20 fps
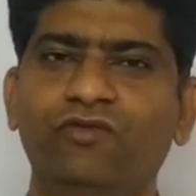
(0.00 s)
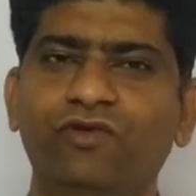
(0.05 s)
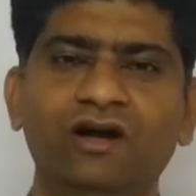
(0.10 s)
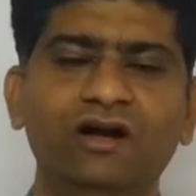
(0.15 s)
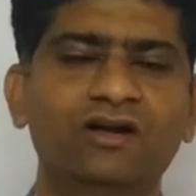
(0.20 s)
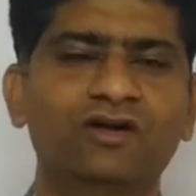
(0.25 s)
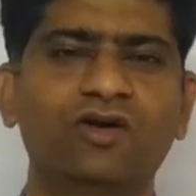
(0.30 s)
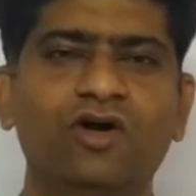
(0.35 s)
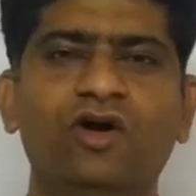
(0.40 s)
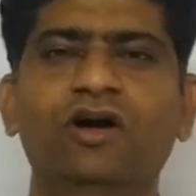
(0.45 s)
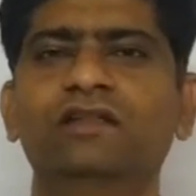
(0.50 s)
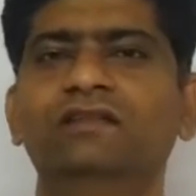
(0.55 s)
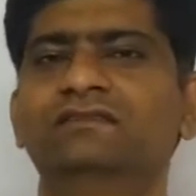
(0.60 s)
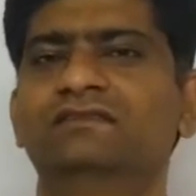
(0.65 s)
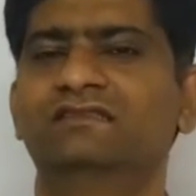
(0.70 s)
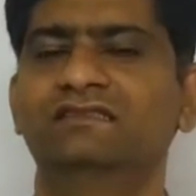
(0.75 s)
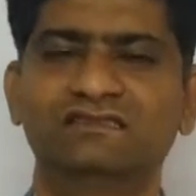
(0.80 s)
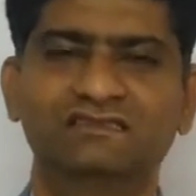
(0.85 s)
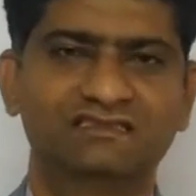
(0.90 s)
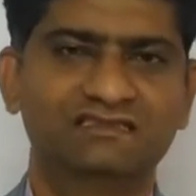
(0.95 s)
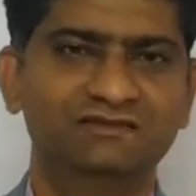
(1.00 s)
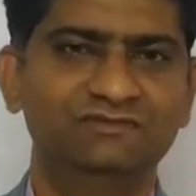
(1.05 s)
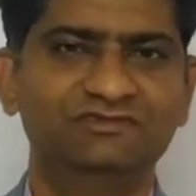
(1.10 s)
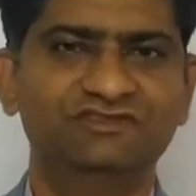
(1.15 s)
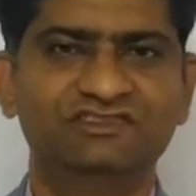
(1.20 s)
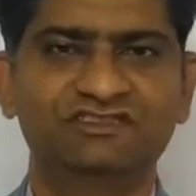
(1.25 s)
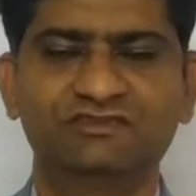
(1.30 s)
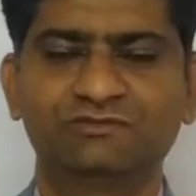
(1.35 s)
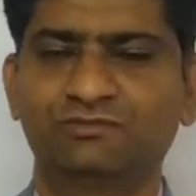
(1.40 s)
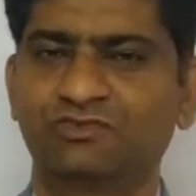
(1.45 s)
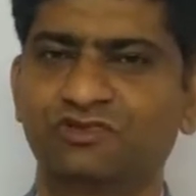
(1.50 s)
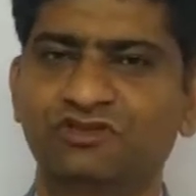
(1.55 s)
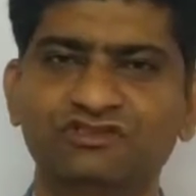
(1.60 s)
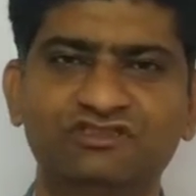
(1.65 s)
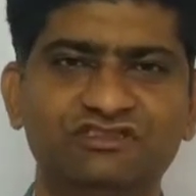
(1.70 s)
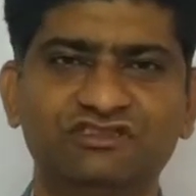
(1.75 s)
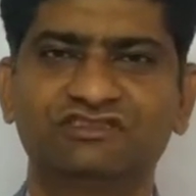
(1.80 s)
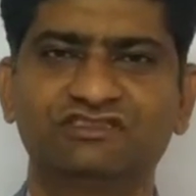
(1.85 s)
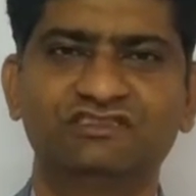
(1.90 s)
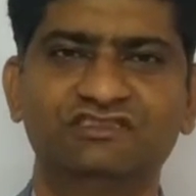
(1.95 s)
work on systems,
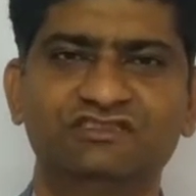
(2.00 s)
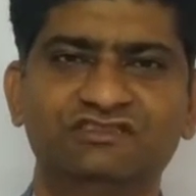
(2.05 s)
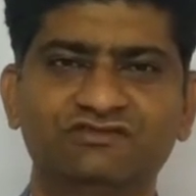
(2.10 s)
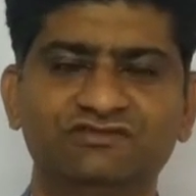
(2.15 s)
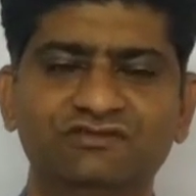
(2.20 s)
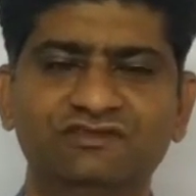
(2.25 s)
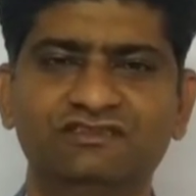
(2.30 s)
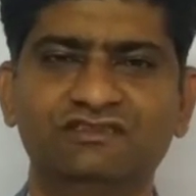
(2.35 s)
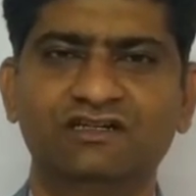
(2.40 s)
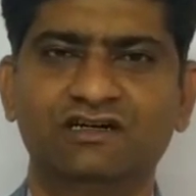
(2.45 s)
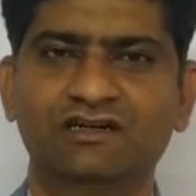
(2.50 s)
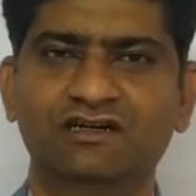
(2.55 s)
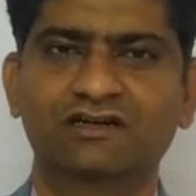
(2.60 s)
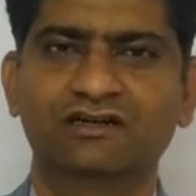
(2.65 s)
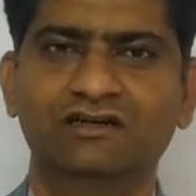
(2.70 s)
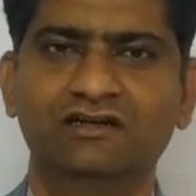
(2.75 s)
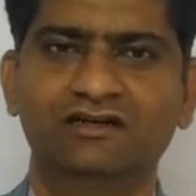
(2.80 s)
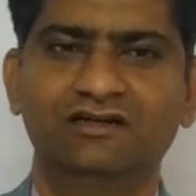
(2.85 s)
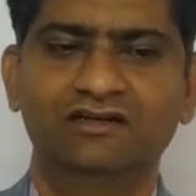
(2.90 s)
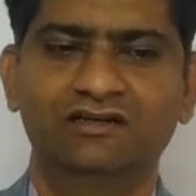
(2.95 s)
processes which are